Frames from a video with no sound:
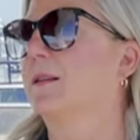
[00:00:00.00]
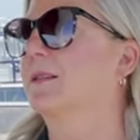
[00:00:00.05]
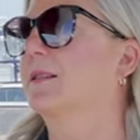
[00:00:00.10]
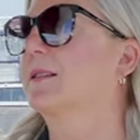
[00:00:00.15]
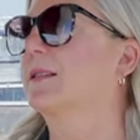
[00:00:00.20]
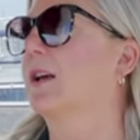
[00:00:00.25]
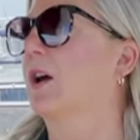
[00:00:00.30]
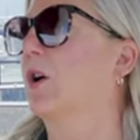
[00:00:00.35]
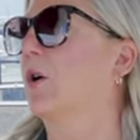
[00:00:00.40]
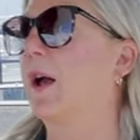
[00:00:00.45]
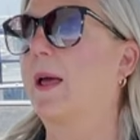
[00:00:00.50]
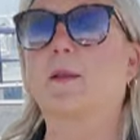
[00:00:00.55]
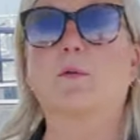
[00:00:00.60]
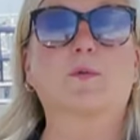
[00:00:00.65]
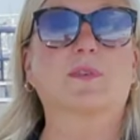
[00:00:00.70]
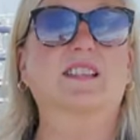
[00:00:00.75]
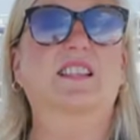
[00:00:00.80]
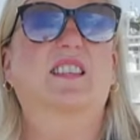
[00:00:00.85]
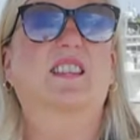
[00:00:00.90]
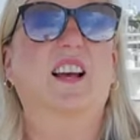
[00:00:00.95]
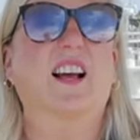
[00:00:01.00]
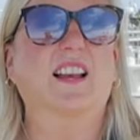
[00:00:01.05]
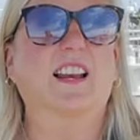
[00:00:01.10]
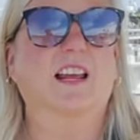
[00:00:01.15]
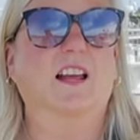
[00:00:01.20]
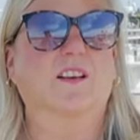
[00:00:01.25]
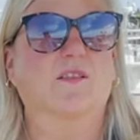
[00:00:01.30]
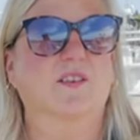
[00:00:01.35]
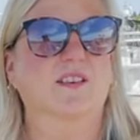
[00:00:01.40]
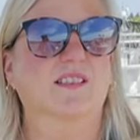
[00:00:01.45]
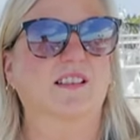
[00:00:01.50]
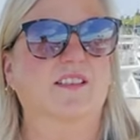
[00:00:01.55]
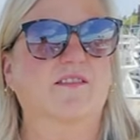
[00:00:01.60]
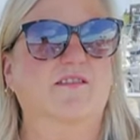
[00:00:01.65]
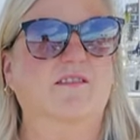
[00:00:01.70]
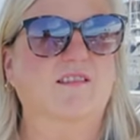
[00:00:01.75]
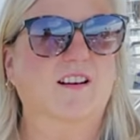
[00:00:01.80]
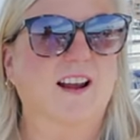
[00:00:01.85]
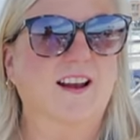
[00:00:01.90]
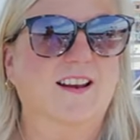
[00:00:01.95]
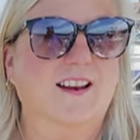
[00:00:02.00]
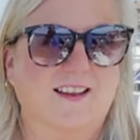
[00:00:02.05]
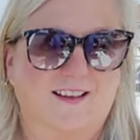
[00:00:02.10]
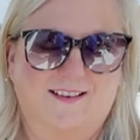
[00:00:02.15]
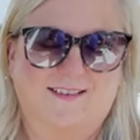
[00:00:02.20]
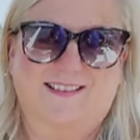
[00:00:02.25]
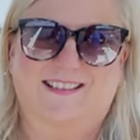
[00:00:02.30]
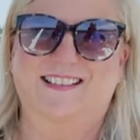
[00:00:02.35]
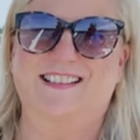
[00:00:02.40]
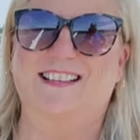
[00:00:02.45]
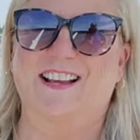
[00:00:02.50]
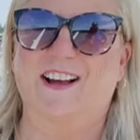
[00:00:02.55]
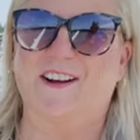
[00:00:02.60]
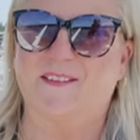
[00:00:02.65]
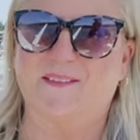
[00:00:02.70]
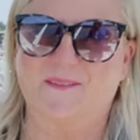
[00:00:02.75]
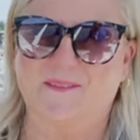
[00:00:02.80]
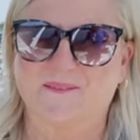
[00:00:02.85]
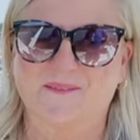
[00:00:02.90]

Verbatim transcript: So, and it was sunny. It wasn't even rainy. So.